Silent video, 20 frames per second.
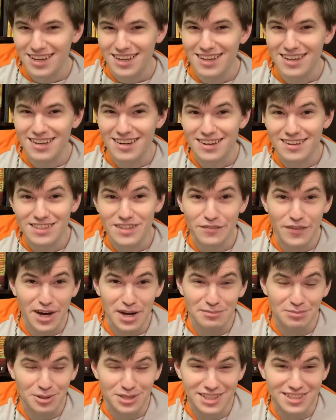it is very
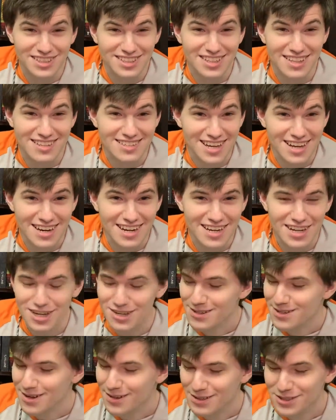important to the setting,
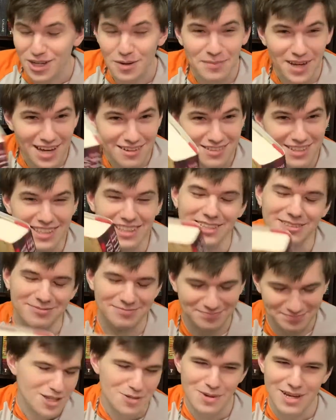so I'm counting it.
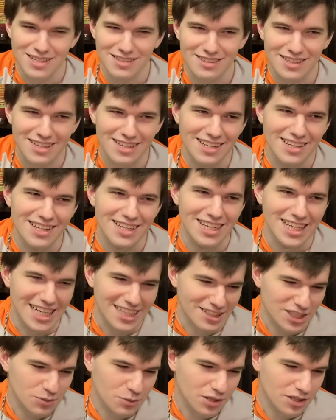It's basically, in
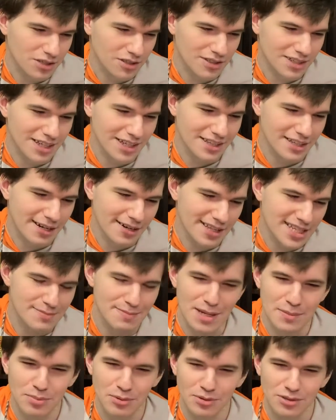this world, there are these
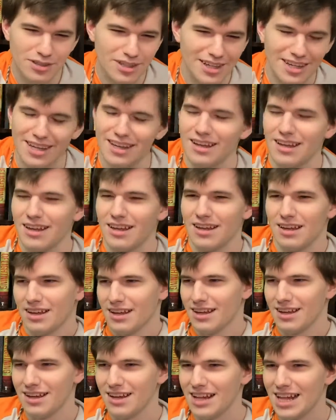people
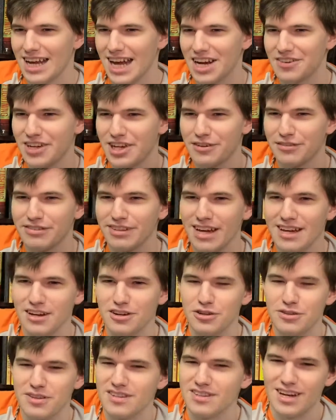that kind of like fled
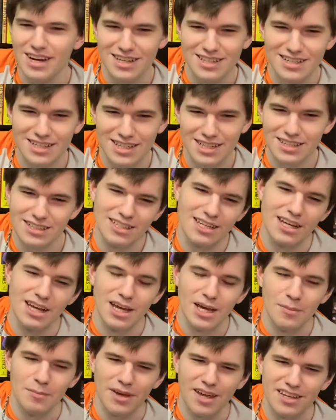to this continent
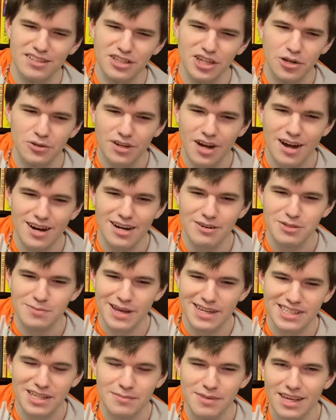because their own continent was
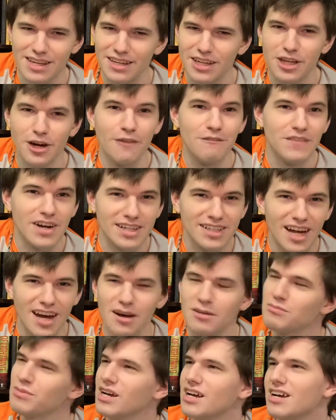basically being, you know, fucked
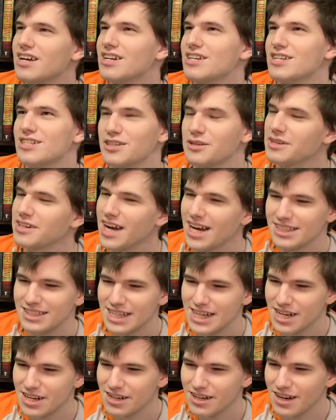up. So they got
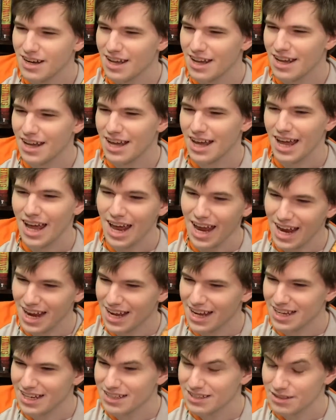there
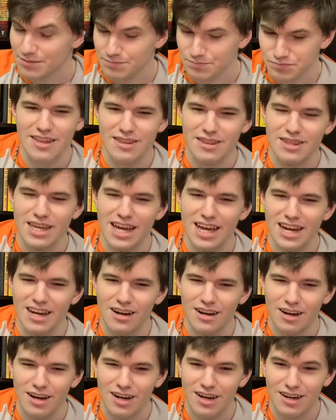and
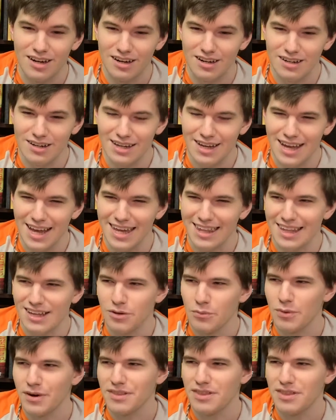like where